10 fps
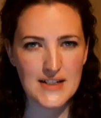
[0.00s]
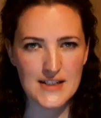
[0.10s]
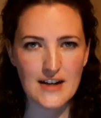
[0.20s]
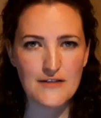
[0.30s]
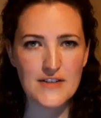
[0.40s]
that
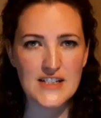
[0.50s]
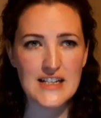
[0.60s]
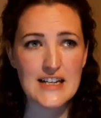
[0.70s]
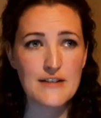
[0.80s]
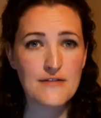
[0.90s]
I visit
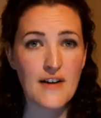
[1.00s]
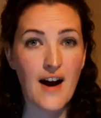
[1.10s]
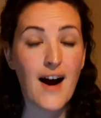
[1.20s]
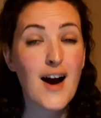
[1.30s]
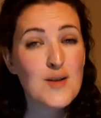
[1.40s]
if
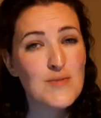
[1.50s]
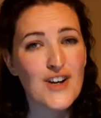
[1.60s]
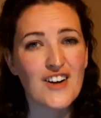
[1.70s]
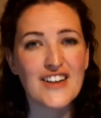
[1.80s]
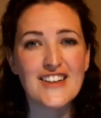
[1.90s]
I'm
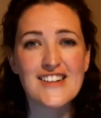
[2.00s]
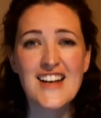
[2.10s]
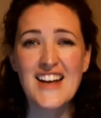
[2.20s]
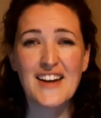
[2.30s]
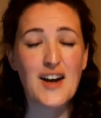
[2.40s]
tired
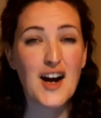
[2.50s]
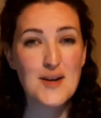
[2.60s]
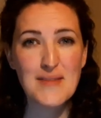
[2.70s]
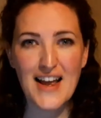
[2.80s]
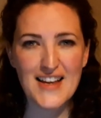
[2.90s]
and I'm
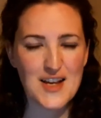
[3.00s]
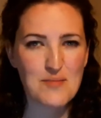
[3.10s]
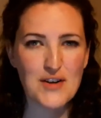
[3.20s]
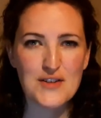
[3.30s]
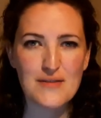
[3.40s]
lacking
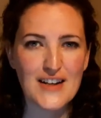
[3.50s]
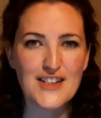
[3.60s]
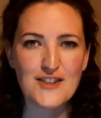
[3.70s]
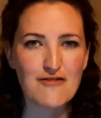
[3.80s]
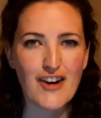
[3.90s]

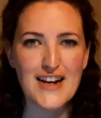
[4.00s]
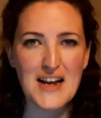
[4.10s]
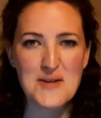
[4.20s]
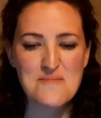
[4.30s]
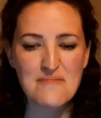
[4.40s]
motivation right
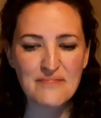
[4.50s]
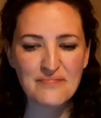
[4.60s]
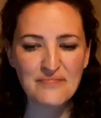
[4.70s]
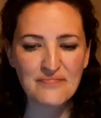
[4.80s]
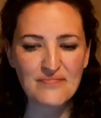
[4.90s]
now?
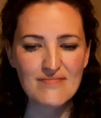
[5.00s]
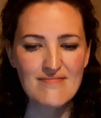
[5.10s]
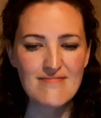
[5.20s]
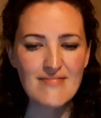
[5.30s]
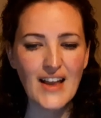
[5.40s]

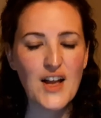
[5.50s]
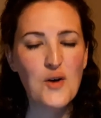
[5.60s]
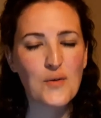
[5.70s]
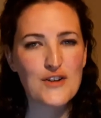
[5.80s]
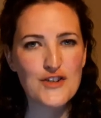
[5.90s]

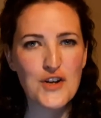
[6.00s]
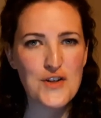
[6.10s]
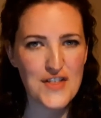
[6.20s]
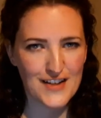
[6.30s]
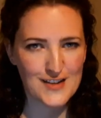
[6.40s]
Well, there are two
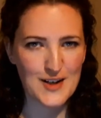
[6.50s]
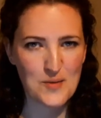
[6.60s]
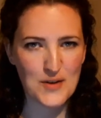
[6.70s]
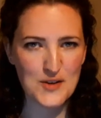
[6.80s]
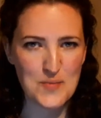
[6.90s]
things that I
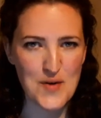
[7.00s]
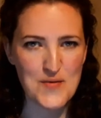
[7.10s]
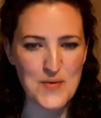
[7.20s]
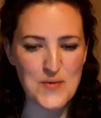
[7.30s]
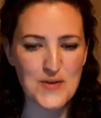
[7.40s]
want to put
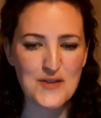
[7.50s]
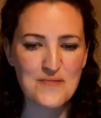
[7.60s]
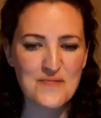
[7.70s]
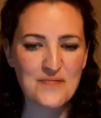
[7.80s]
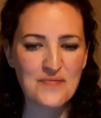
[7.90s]
forward.
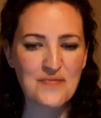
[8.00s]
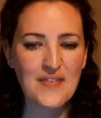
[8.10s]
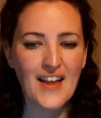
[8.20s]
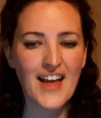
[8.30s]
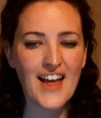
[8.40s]

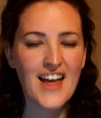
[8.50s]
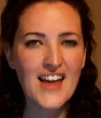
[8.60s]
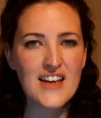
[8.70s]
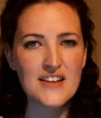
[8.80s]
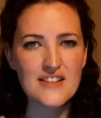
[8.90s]

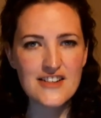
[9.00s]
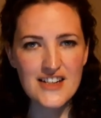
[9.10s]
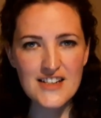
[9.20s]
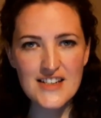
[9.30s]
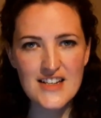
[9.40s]

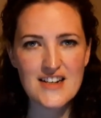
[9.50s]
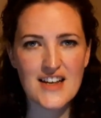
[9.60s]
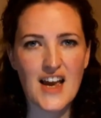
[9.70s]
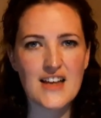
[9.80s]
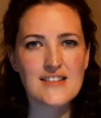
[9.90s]
Jesus
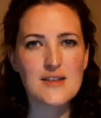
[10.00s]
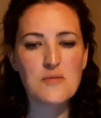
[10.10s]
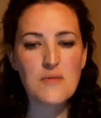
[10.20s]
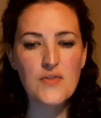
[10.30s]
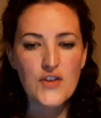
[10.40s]
indicates
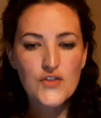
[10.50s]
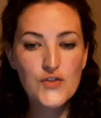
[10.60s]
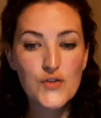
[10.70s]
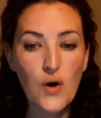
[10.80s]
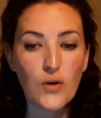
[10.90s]
that the
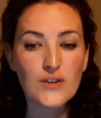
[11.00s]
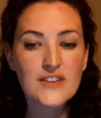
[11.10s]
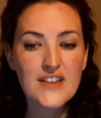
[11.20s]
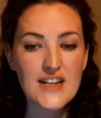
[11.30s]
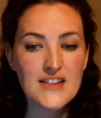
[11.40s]
salt
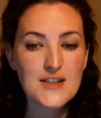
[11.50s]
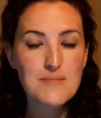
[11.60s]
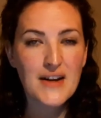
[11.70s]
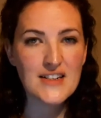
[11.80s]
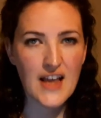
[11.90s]
needs to
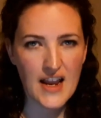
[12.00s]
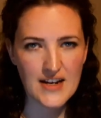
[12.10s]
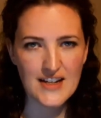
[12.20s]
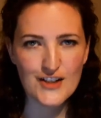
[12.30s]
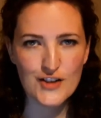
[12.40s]
maintain
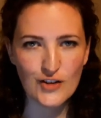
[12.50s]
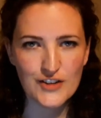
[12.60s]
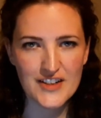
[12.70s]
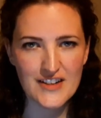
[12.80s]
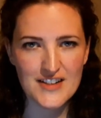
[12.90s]
its
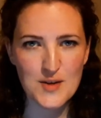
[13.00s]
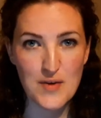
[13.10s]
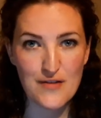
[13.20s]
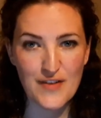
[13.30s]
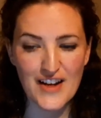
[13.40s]
saltiness to be
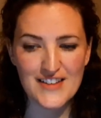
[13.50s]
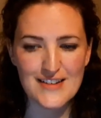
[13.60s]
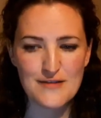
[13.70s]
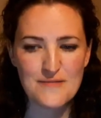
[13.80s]
effective.